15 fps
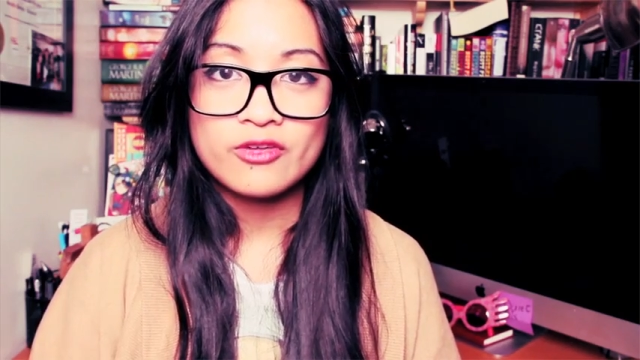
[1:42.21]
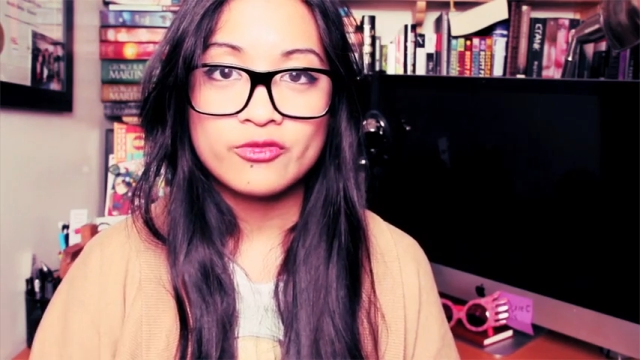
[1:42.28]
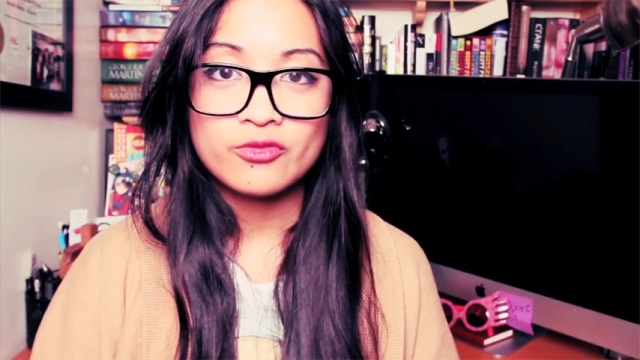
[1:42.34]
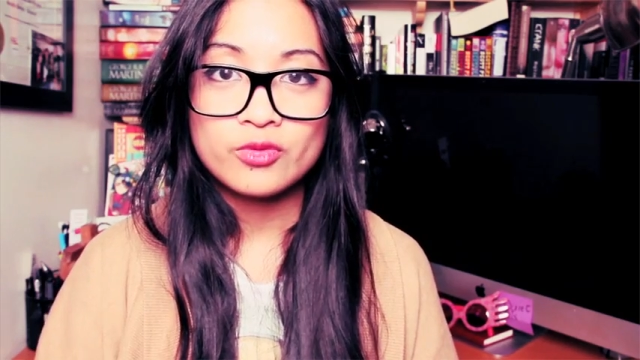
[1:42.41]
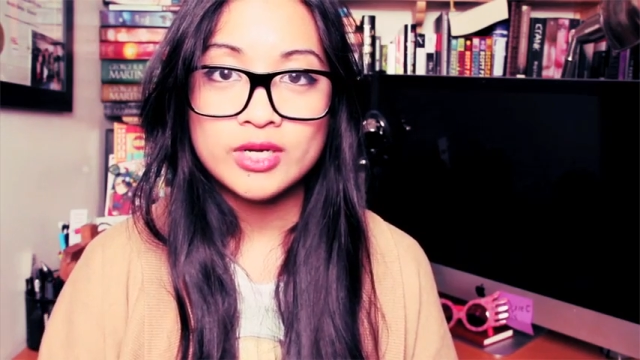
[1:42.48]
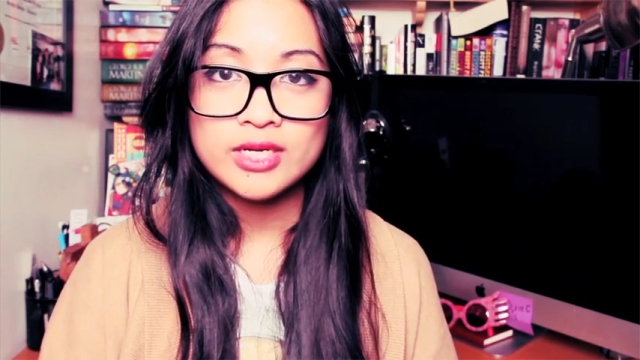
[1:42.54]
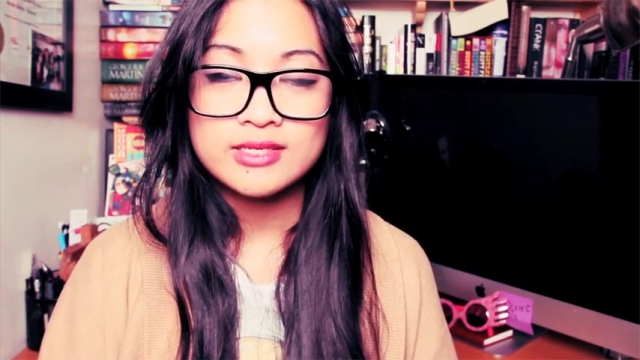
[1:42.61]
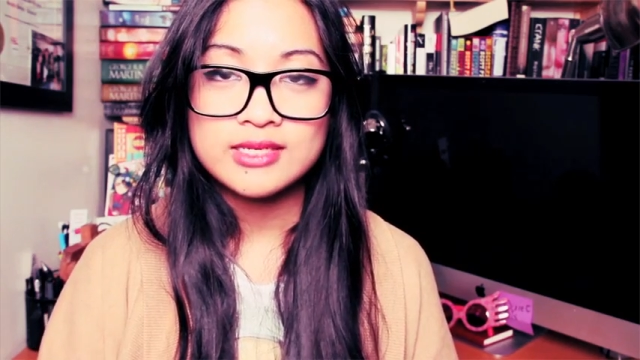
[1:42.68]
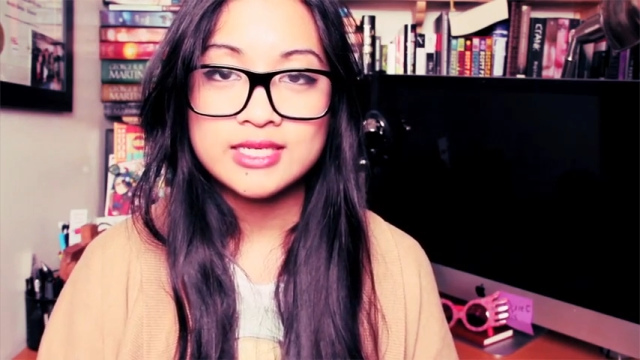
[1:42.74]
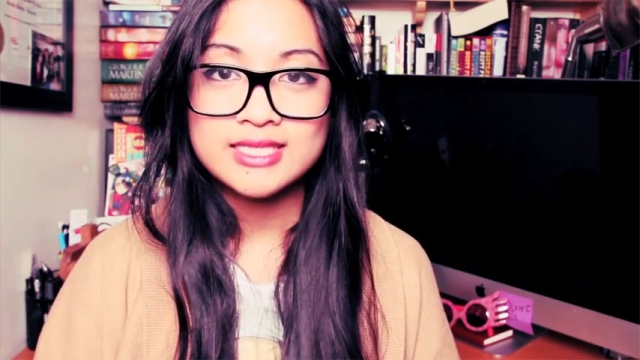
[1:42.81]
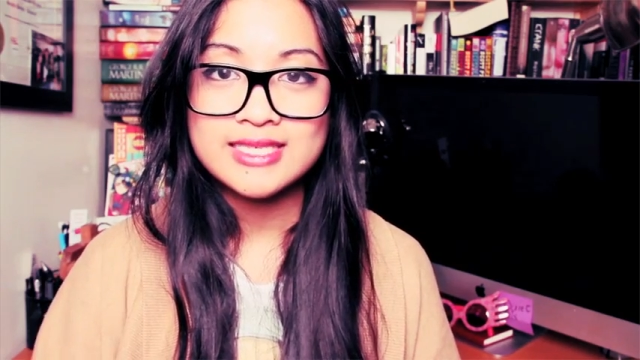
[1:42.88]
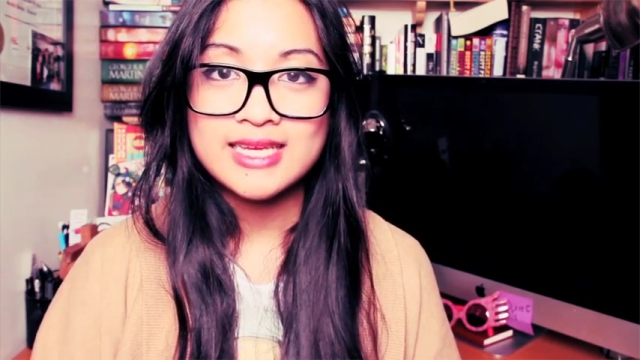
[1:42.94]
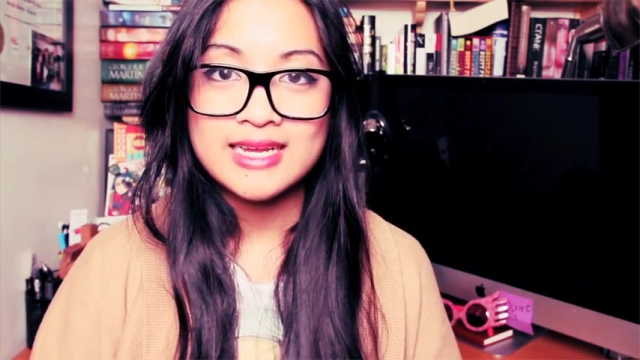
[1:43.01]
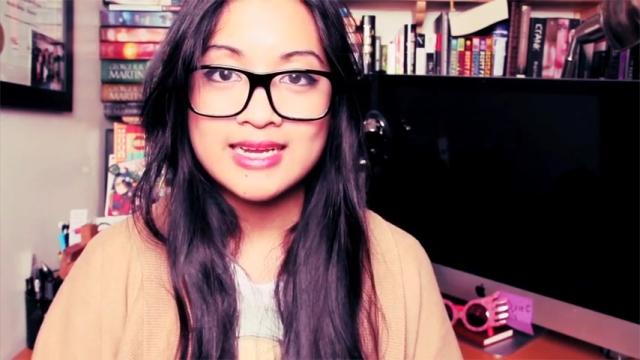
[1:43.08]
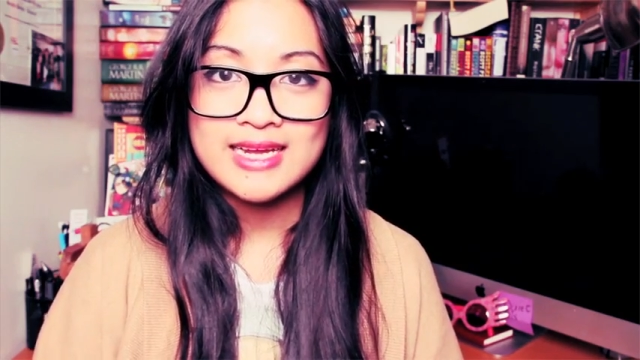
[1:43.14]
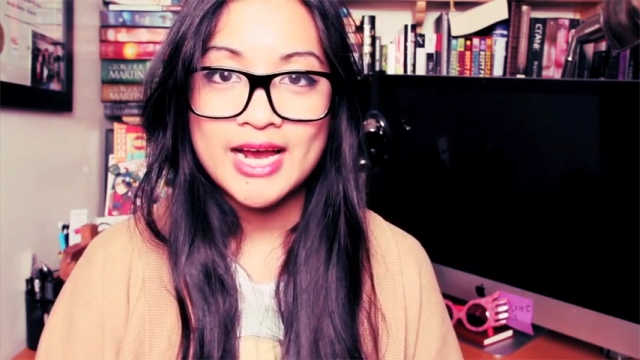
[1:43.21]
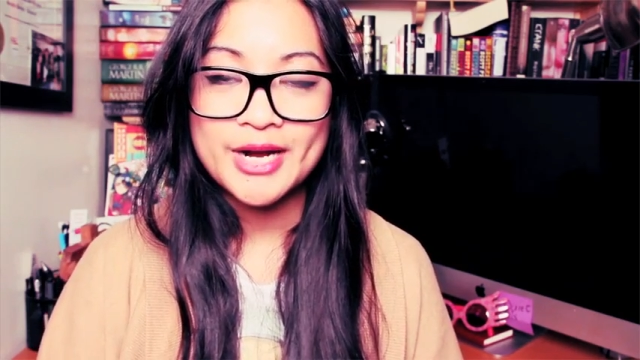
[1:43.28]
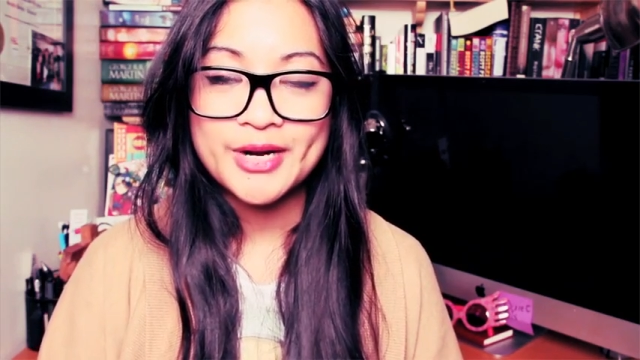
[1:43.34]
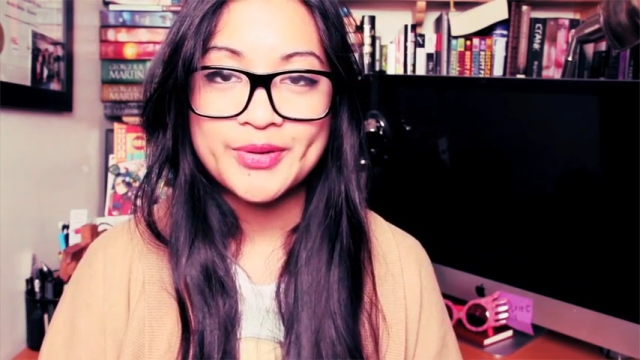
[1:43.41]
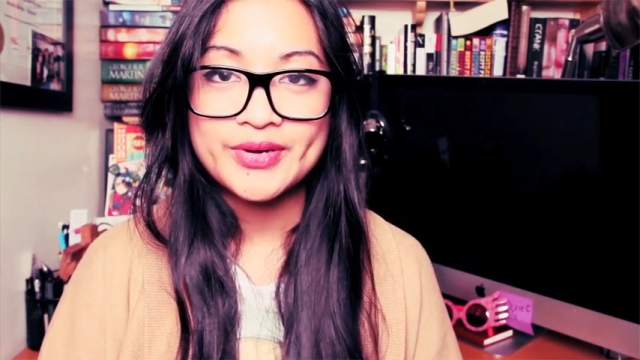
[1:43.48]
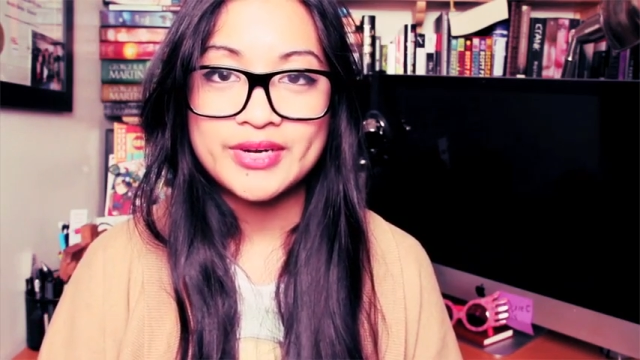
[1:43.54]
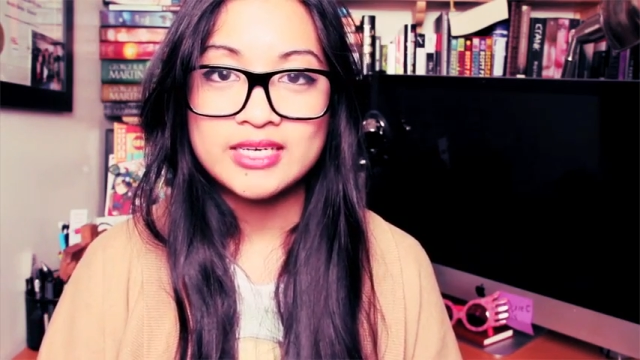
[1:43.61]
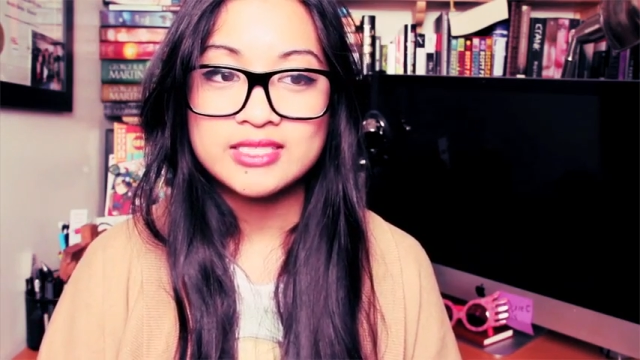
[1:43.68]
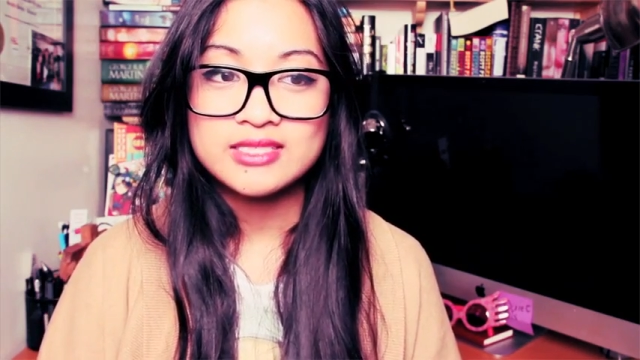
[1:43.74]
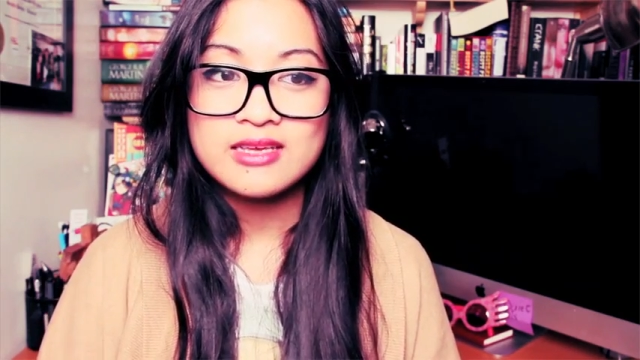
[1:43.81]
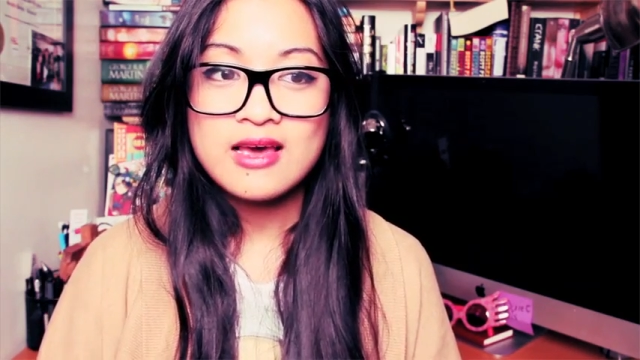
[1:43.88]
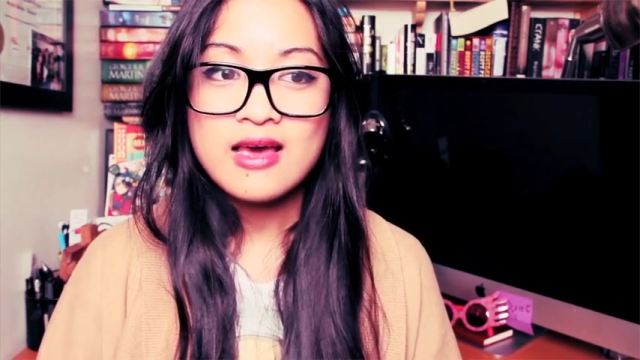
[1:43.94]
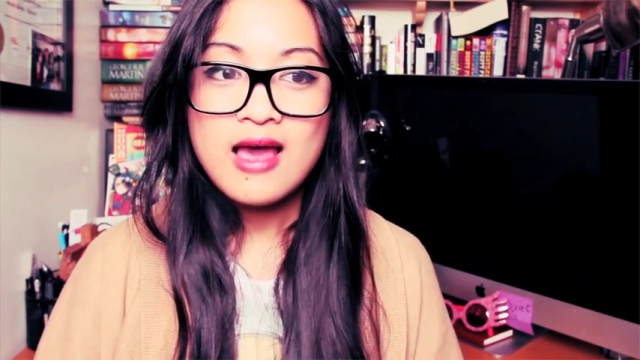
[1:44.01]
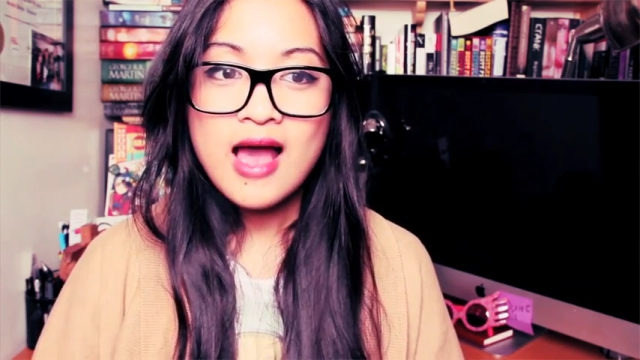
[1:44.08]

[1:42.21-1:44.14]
of weakness and cowardice,